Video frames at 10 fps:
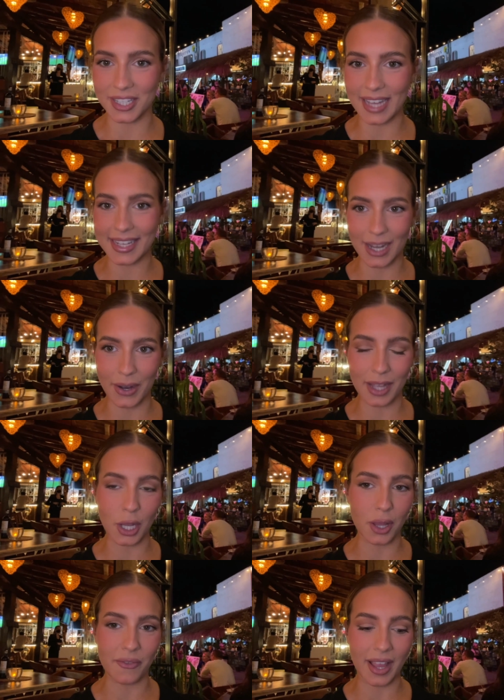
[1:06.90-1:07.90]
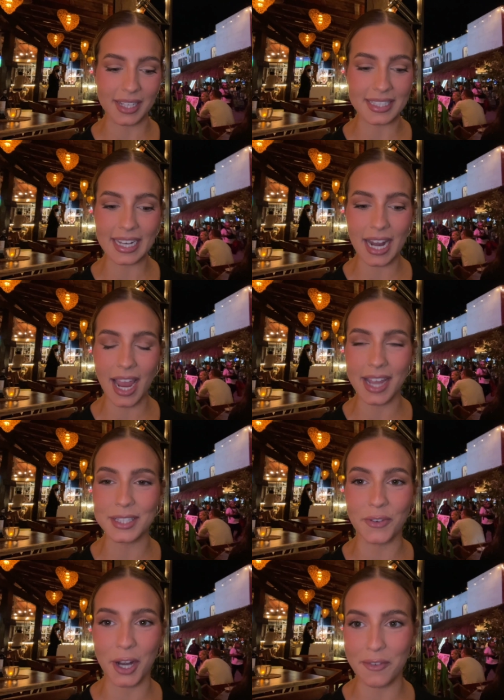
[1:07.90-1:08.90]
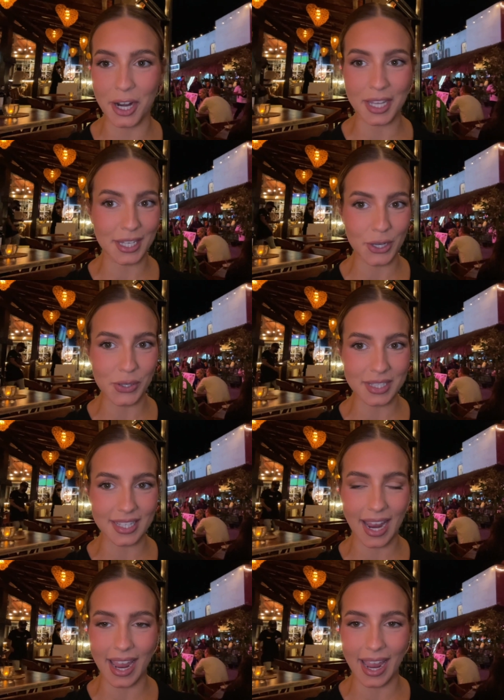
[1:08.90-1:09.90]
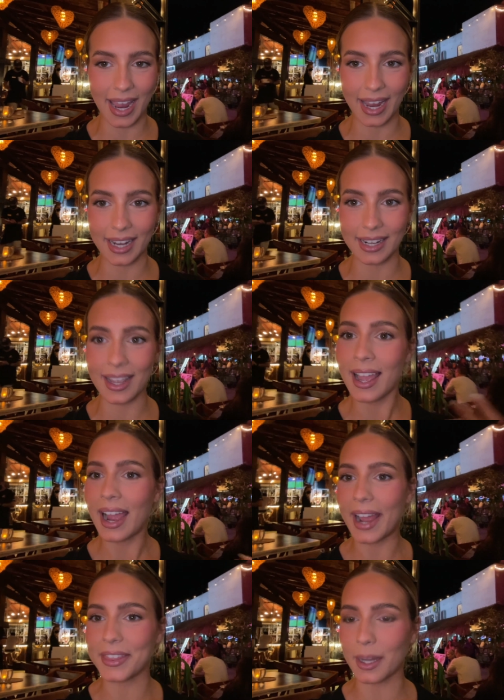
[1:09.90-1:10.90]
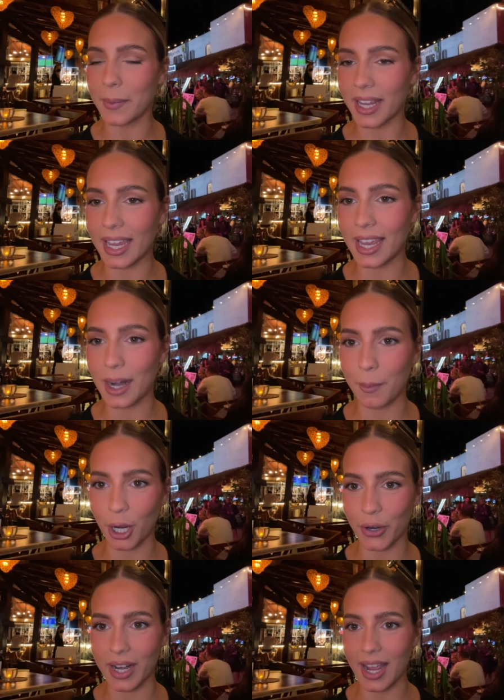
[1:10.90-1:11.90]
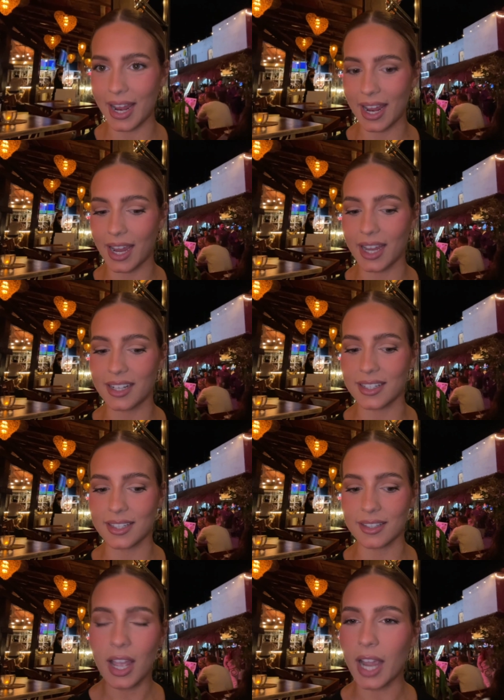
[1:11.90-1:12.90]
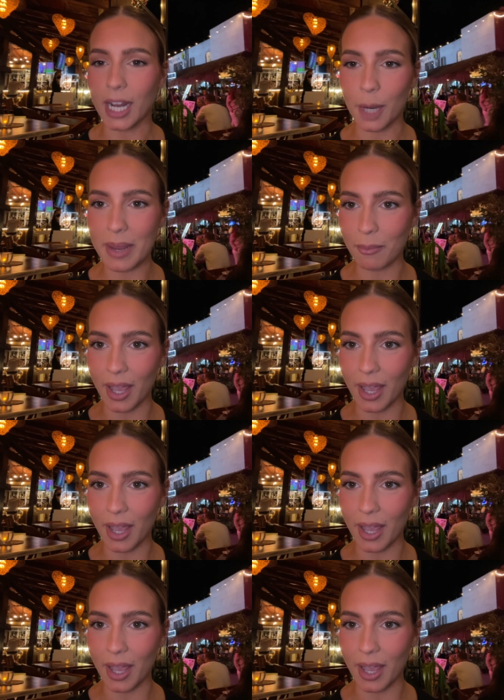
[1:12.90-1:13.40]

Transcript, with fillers: sat down at Lola Valentina. It's very, very cute, and I think I'm gonna get a margarita and right. a Caribbean